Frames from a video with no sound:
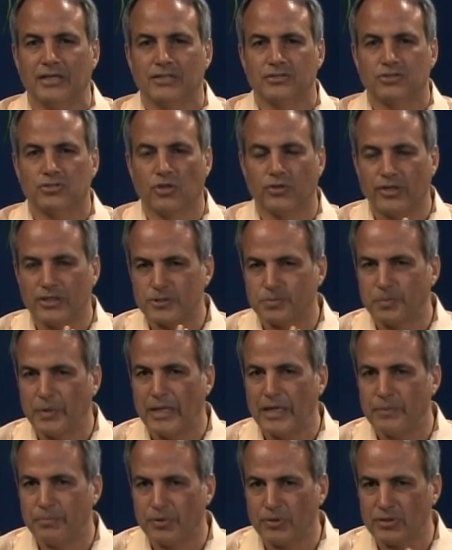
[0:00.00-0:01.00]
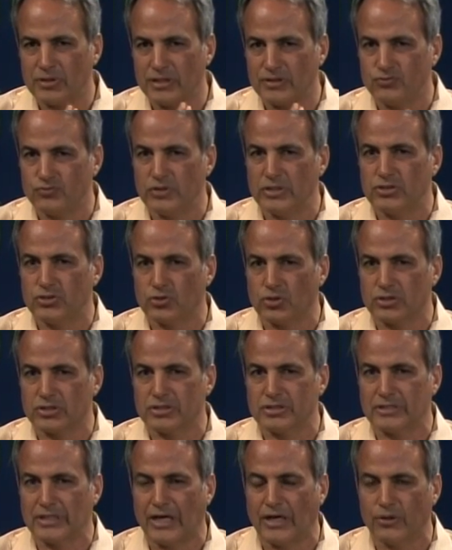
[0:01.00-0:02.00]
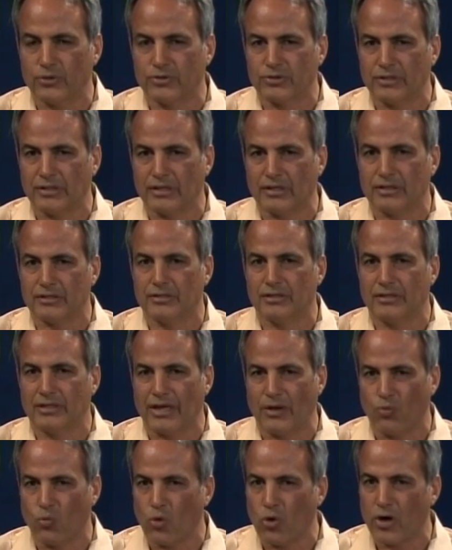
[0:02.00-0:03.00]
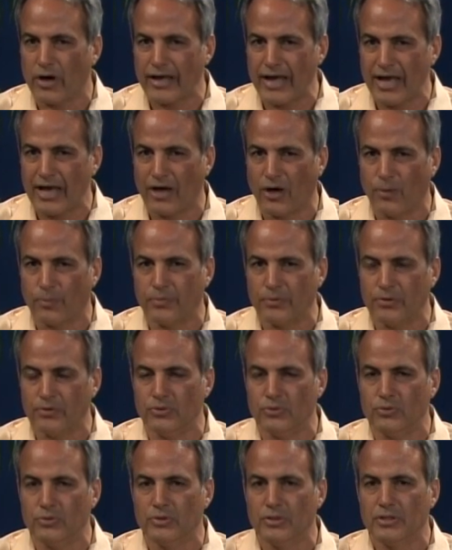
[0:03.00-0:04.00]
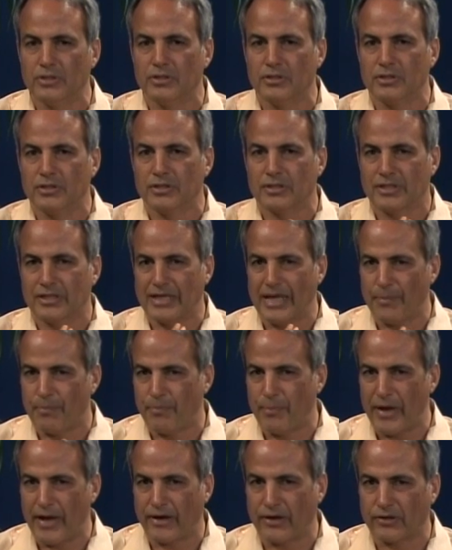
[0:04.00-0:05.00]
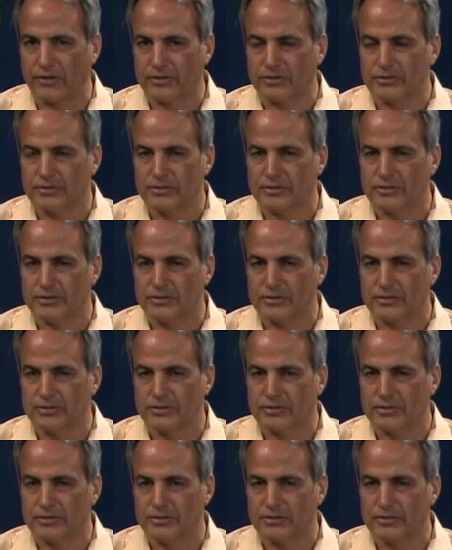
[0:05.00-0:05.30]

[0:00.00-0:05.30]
So there's people and resources out there that want to help you get better.